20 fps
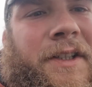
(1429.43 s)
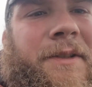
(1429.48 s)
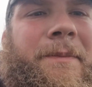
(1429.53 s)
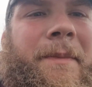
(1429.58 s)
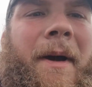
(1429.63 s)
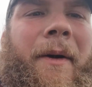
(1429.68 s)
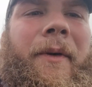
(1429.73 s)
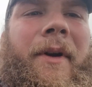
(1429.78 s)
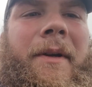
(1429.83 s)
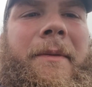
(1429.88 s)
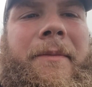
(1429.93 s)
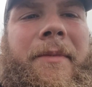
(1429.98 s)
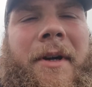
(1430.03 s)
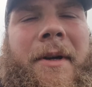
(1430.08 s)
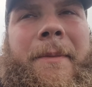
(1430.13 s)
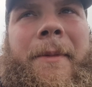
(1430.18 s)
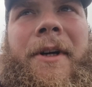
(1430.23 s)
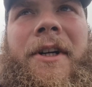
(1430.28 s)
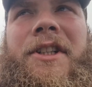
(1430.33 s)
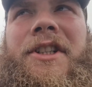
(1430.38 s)
mountain
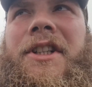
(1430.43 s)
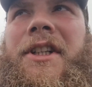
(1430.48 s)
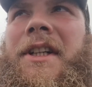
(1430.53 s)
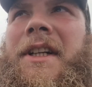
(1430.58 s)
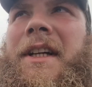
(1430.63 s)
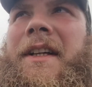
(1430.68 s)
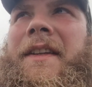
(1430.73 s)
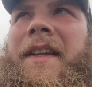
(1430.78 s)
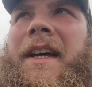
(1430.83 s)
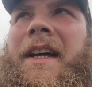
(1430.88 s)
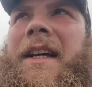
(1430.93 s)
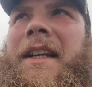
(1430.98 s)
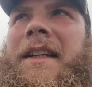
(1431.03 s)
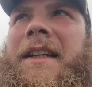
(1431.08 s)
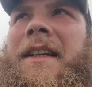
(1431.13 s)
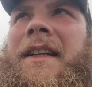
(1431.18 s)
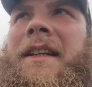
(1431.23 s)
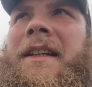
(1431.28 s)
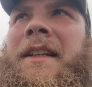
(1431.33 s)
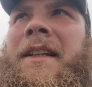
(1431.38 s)
pretty much, and then
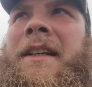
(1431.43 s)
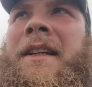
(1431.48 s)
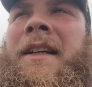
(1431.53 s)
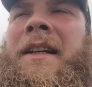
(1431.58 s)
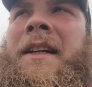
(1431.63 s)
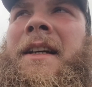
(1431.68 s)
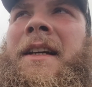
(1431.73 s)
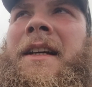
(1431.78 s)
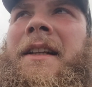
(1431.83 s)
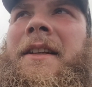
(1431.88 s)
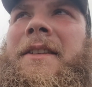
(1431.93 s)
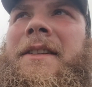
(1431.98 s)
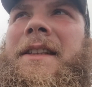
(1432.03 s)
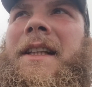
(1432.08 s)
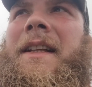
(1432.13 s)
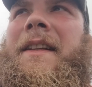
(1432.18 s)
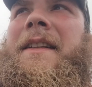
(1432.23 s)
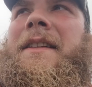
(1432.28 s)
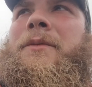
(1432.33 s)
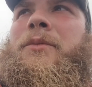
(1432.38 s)
it looks
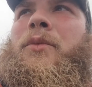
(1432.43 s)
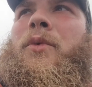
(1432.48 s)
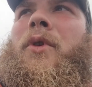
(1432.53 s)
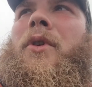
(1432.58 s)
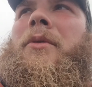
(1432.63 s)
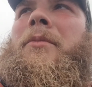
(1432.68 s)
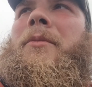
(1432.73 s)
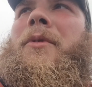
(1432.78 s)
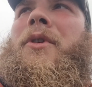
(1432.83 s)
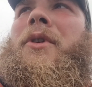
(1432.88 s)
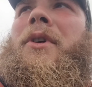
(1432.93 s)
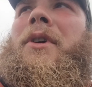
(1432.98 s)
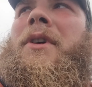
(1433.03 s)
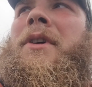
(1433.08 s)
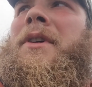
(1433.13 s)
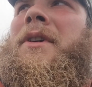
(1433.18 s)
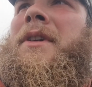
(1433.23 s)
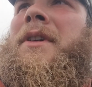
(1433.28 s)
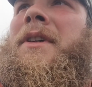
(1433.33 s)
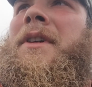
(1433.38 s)
like there's one more,
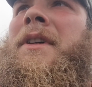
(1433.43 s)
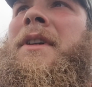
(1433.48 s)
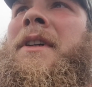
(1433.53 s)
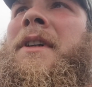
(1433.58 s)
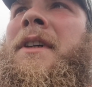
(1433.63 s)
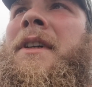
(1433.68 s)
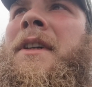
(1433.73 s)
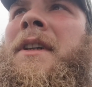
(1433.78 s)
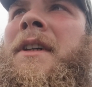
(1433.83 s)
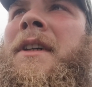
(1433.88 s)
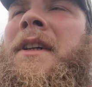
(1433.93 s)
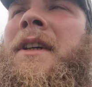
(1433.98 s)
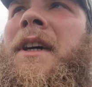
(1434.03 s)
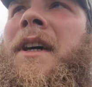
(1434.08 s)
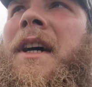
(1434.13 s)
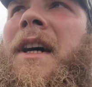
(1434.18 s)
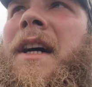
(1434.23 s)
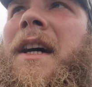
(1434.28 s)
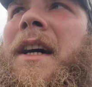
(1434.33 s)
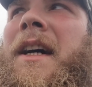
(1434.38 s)

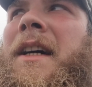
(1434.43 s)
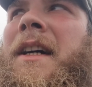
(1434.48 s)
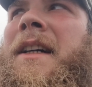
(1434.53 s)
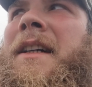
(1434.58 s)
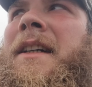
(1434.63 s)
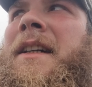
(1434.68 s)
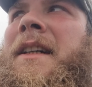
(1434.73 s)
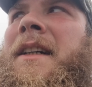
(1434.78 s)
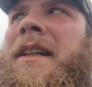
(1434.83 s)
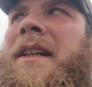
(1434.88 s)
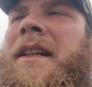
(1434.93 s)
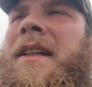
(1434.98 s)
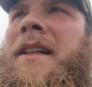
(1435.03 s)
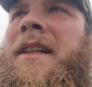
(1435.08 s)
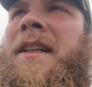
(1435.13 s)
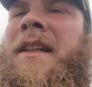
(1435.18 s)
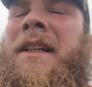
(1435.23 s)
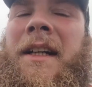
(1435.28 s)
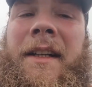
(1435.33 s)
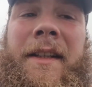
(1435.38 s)
and
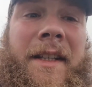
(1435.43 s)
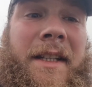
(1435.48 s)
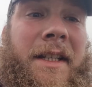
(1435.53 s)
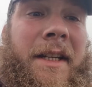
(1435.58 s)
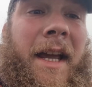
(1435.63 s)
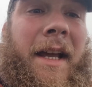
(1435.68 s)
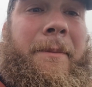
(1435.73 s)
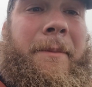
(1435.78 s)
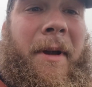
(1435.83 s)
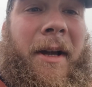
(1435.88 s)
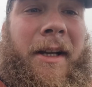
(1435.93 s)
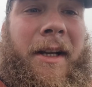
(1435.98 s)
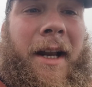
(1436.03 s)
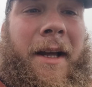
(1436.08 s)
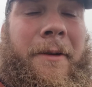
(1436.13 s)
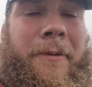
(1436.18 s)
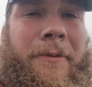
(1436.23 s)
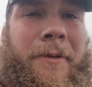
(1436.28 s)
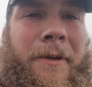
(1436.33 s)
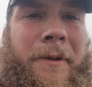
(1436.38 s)
then you head back
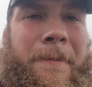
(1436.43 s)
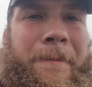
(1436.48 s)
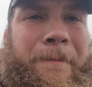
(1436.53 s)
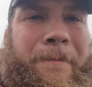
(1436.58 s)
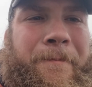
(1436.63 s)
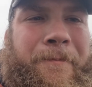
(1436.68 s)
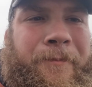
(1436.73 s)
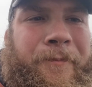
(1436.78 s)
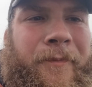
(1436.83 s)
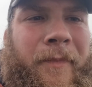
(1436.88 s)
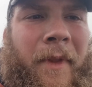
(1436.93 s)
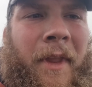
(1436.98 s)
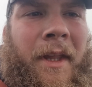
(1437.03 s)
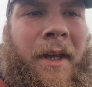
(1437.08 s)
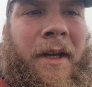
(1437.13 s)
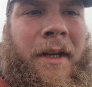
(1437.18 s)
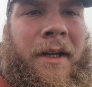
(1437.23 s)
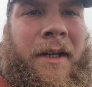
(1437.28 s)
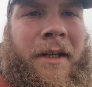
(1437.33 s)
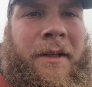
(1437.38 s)
down.
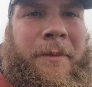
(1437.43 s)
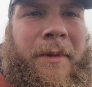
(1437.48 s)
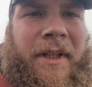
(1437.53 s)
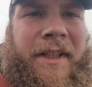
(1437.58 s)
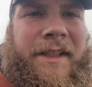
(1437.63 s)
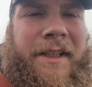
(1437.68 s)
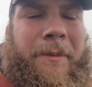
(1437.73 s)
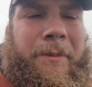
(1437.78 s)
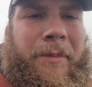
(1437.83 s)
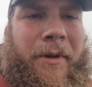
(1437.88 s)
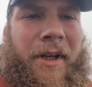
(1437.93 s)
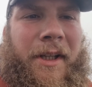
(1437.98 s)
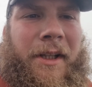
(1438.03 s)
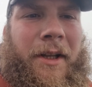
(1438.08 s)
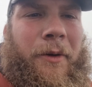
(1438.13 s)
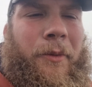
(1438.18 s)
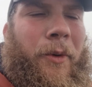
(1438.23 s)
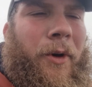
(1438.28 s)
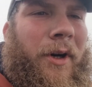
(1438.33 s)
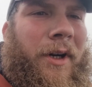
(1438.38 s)
But it's a pretty
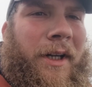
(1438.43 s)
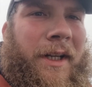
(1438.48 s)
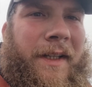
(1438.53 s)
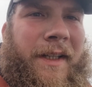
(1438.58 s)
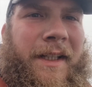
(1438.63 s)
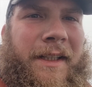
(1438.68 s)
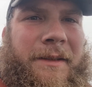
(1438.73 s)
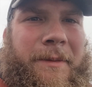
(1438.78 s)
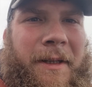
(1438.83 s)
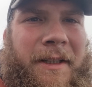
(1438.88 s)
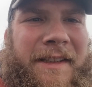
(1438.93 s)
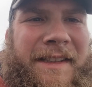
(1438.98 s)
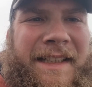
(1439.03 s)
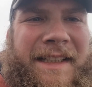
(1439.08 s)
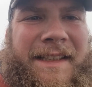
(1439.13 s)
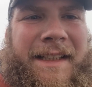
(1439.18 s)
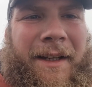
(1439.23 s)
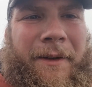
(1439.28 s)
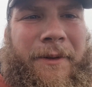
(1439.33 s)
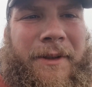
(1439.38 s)
long walk. I think it's about
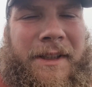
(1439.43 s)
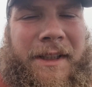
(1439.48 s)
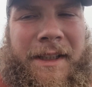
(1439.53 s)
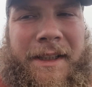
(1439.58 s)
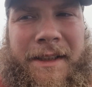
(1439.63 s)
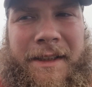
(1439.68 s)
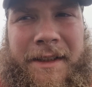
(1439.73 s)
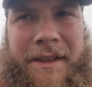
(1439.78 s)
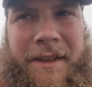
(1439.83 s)
6 hours this,